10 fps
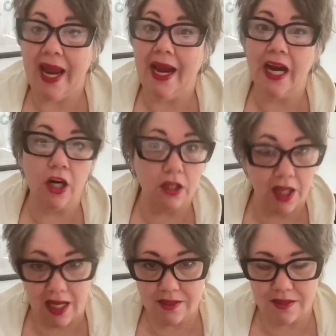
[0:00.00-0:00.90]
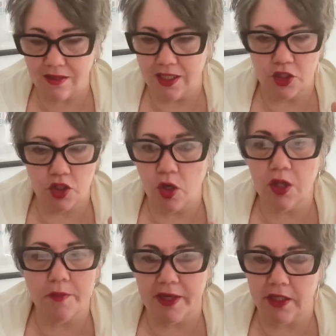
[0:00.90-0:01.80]
paralyzed, like
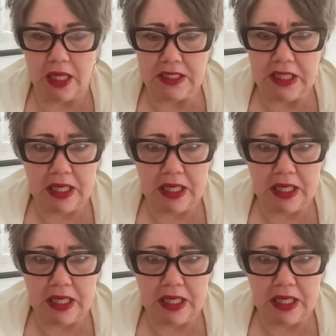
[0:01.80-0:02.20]
totally paralyzed.